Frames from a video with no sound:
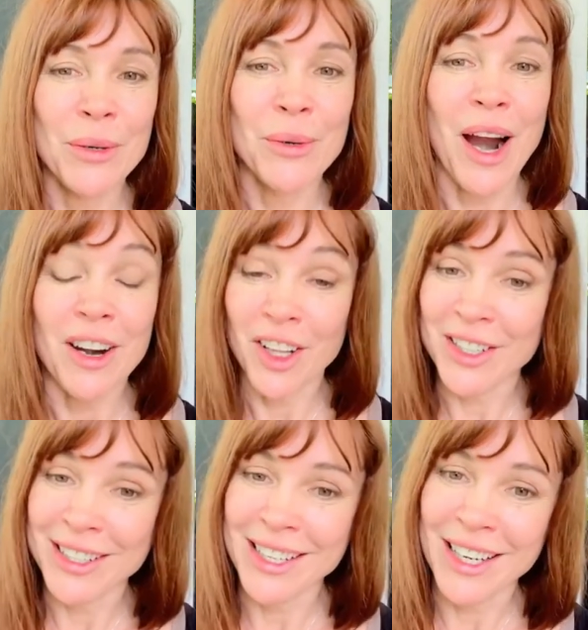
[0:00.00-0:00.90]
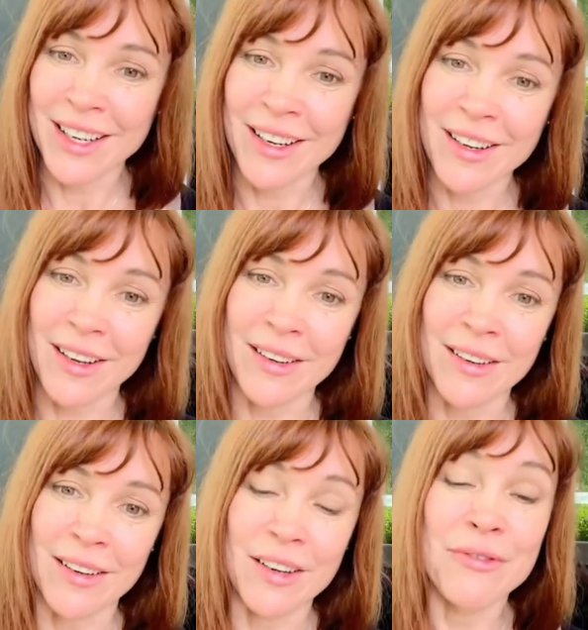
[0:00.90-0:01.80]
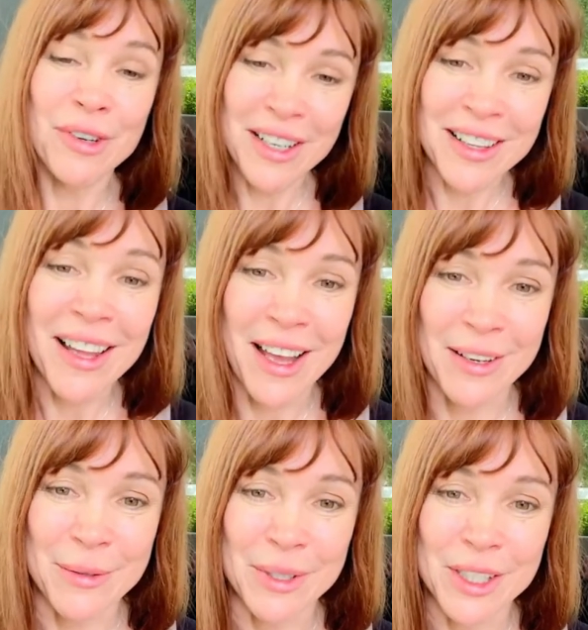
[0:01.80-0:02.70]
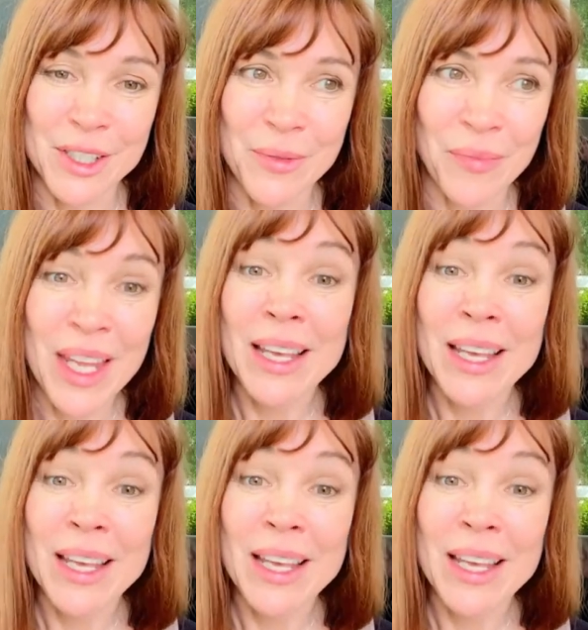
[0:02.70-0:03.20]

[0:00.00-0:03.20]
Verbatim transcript: who are learning uh, a foreign language.